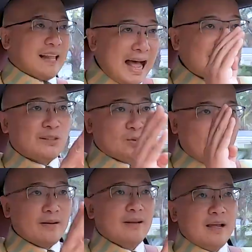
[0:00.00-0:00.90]
and that's
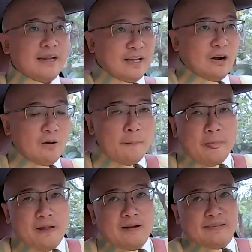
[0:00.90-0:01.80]
when,
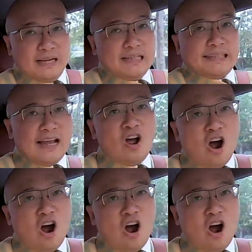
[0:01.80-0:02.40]
things get